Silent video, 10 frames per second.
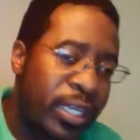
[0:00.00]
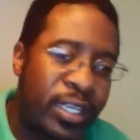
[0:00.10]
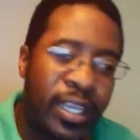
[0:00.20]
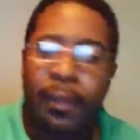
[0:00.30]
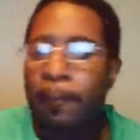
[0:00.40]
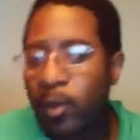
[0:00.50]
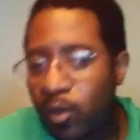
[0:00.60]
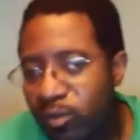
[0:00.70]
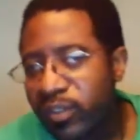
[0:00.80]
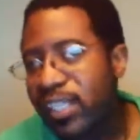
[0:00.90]
in and
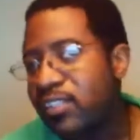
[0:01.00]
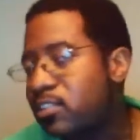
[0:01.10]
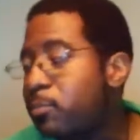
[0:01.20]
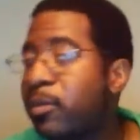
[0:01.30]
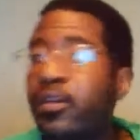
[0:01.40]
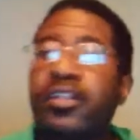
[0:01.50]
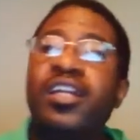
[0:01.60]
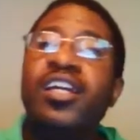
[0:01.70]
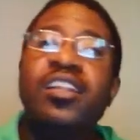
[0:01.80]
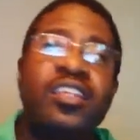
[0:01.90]
poof, they disappear.
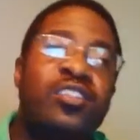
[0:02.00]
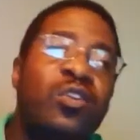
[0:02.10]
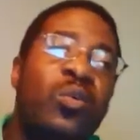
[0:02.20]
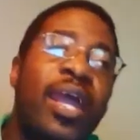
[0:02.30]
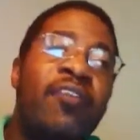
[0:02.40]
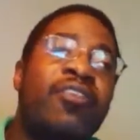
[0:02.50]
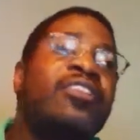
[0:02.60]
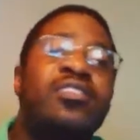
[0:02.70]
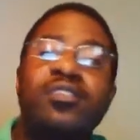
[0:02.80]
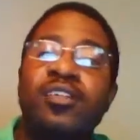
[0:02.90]
There's no
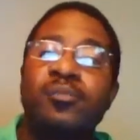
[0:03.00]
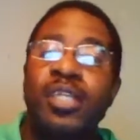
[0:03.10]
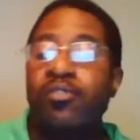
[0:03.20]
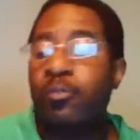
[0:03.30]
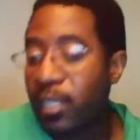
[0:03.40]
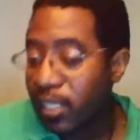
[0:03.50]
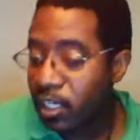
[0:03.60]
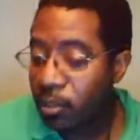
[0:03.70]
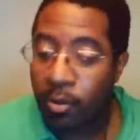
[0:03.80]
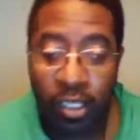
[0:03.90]
evidence of them even being
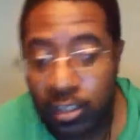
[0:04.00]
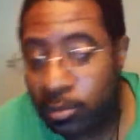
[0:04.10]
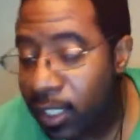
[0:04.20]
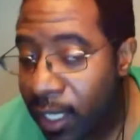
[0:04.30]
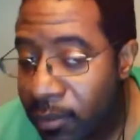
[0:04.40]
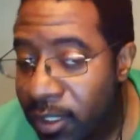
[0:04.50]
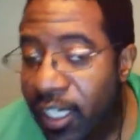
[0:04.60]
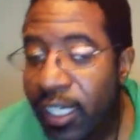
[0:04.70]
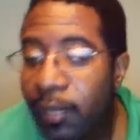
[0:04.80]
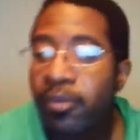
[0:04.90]
in the park sometimes.
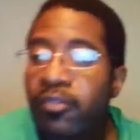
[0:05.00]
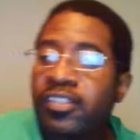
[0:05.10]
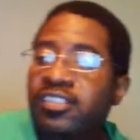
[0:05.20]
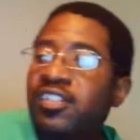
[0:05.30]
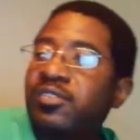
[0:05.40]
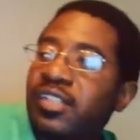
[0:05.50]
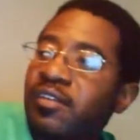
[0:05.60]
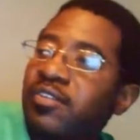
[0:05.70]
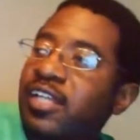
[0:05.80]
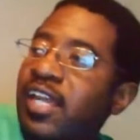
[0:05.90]
Even if their stuff is
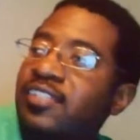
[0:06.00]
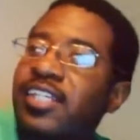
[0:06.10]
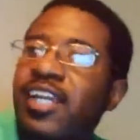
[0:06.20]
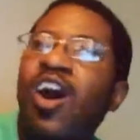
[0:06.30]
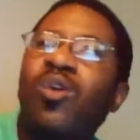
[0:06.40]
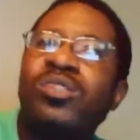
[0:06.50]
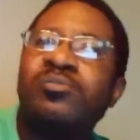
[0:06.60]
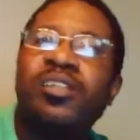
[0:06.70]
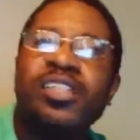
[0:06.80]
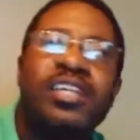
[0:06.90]
left at their campsite, they always
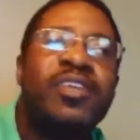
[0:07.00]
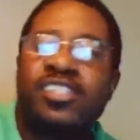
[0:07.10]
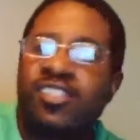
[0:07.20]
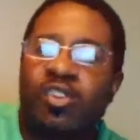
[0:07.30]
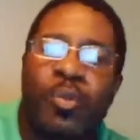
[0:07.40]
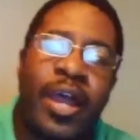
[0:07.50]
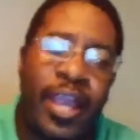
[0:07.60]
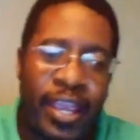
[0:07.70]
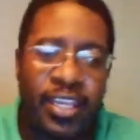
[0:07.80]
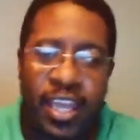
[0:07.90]
seem to leave their stuff
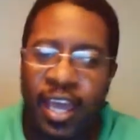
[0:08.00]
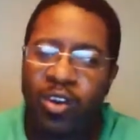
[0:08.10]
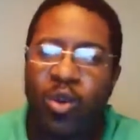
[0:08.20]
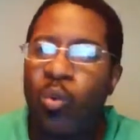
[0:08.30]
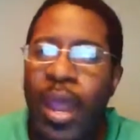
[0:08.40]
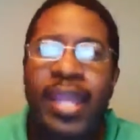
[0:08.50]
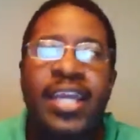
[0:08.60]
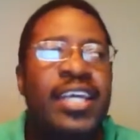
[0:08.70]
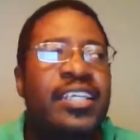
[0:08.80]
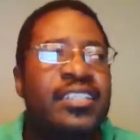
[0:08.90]
behind. I don't know why.
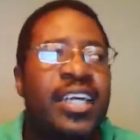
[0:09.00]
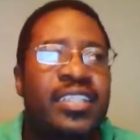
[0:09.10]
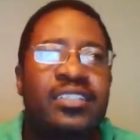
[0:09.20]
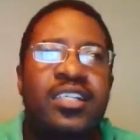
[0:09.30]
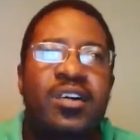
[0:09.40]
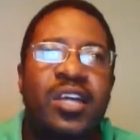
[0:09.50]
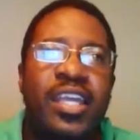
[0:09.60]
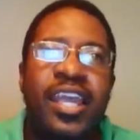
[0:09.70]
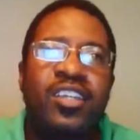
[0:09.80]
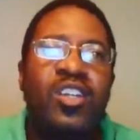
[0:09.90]
It's like, okay,
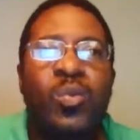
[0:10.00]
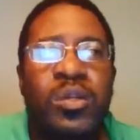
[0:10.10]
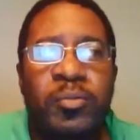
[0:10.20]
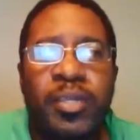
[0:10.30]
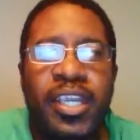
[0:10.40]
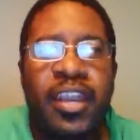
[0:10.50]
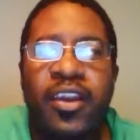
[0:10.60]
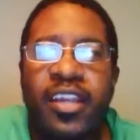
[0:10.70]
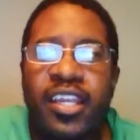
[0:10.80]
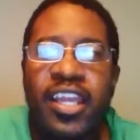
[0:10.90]
yeah, you don't want to be
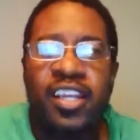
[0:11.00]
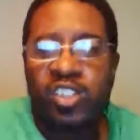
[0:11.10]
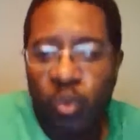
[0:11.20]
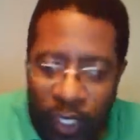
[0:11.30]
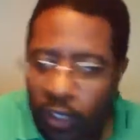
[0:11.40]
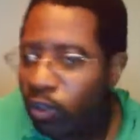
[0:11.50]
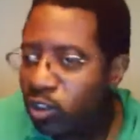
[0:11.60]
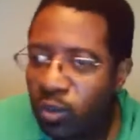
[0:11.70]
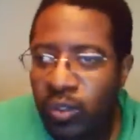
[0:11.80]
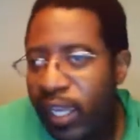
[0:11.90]
carrying any extra weight
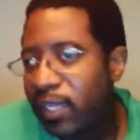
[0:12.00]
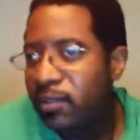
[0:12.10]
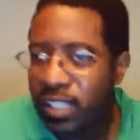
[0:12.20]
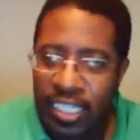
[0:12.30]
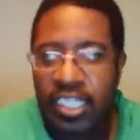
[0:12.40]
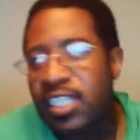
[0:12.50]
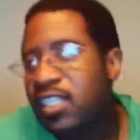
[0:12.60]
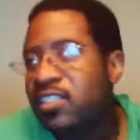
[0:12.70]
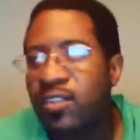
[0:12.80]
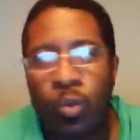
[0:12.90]
on you, like
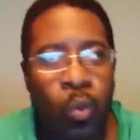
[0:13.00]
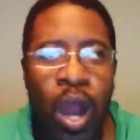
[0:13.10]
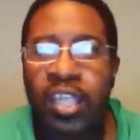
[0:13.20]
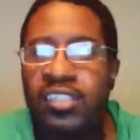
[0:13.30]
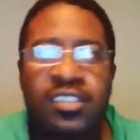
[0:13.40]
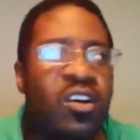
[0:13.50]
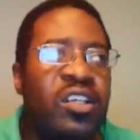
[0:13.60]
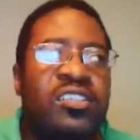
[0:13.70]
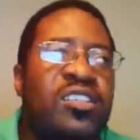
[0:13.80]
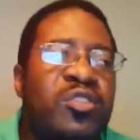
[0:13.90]
keys and wallets and all
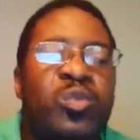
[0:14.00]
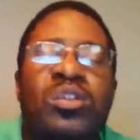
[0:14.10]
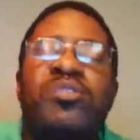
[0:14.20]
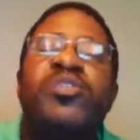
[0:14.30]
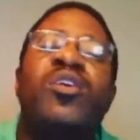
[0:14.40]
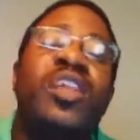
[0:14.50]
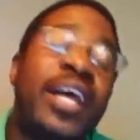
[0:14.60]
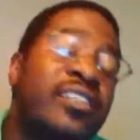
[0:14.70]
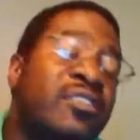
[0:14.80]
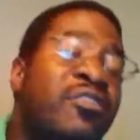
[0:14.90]
this stuff. You want to feel
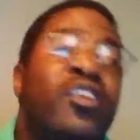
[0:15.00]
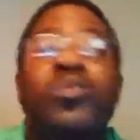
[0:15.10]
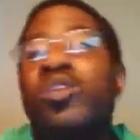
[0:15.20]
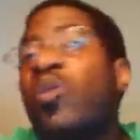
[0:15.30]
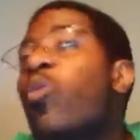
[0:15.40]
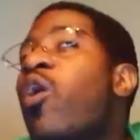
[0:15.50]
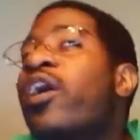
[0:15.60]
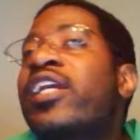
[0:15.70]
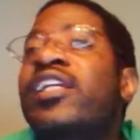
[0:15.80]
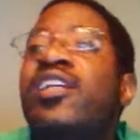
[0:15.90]
light as a feather when you're
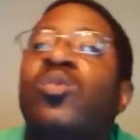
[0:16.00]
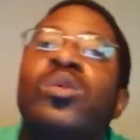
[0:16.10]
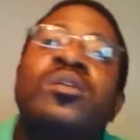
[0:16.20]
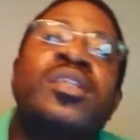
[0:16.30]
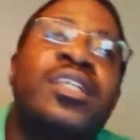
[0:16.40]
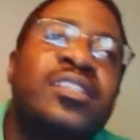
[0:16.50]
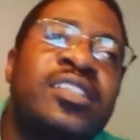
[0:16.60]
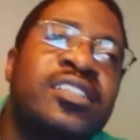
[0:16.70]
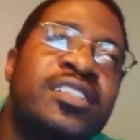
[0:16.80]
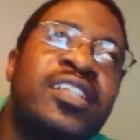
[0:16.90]
walking. You don't want to get,
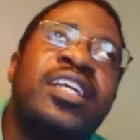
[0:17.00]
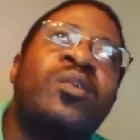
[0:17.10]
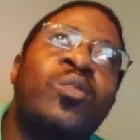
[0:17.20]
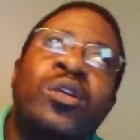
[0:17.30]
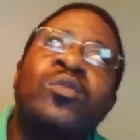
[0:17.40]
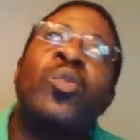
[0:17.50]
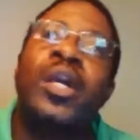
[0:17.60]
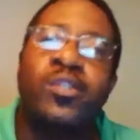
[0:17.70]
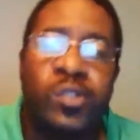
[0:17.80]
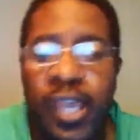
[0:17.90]
because it will
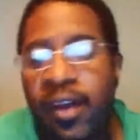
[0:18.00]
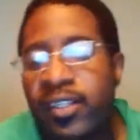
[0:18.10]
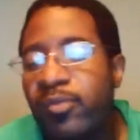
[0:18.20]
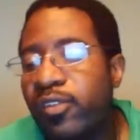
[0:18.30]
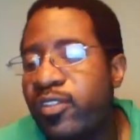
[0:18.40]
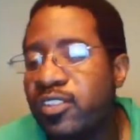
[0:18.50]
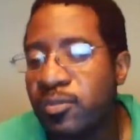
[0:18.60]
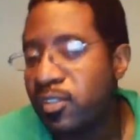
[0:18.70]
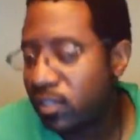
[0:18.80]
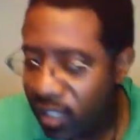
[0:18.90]
weigh you down, even if it's
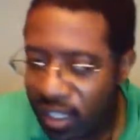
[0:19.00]
something